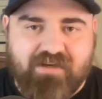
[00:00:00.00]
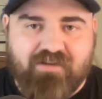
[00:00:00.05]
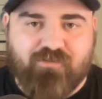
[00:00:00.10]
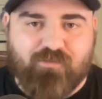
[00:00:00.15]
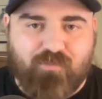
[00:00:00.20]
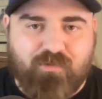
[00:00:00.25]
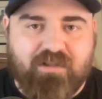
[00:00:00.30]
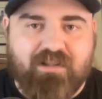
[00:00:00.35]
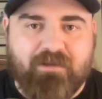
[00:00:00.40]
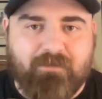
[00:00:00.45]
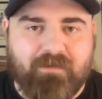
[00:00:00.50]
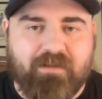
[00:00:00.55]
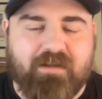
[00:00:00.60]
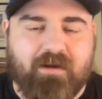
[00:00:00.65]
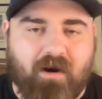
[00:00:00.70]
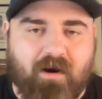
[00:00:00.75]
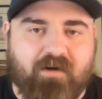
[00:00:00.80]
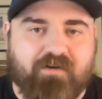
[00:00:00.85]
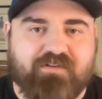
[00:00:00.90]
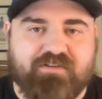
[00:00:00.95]
it's really, really
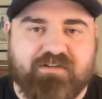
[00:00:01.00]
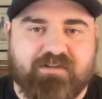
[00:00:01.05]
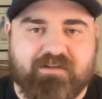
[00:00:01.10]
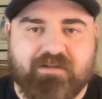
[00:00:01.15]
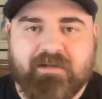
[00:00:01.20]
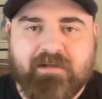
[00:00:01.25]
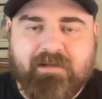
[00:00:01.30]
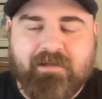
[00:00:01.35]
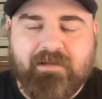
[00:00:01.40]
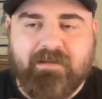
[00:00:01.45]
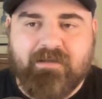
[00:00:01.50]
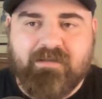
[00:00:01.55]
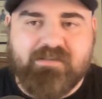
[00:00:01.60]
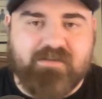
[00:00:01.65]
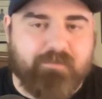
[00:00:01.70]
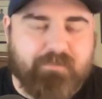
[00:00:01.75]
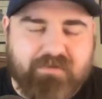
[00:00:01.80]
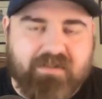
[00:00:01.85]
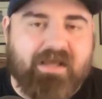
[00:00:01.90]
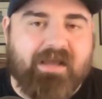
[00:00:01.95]
hard to
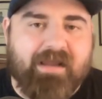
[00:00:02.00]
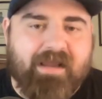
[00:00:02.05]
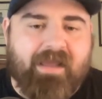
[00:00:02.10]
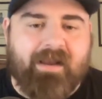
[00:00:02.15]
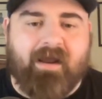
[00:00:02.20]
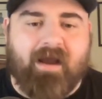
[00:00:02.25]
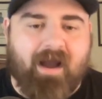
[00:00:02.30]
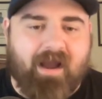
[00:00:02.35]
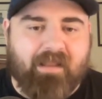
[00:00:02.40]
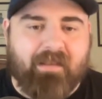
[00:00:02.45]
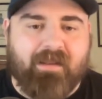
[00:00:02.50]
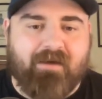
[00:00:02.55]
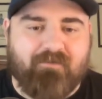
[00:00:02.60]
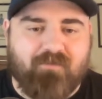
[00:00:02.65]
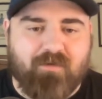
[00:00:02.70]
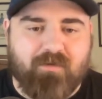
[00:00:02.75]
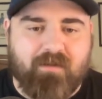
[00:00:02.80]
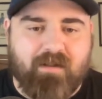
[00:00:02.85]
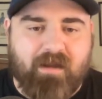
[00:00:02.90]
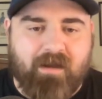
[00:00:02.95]
to play at a high level.